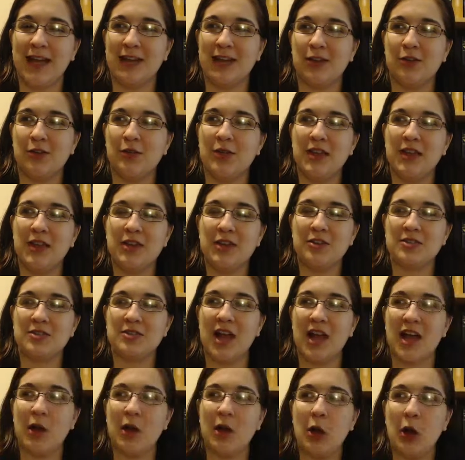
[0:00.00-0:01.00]
You think you're
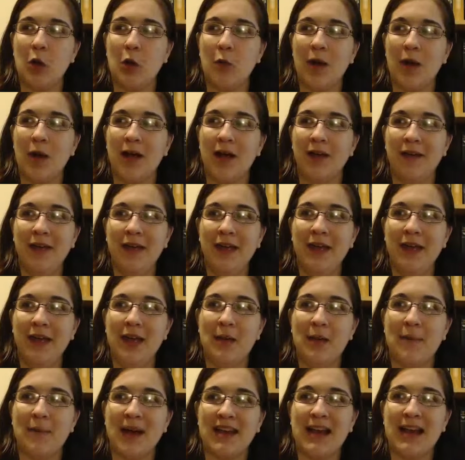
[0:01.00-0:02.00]
saying, oh, well,
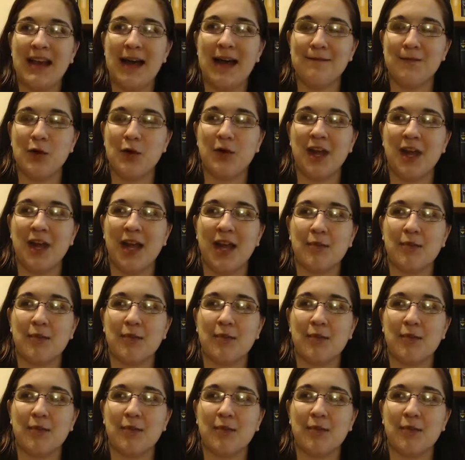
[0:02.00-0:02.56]
by not voting,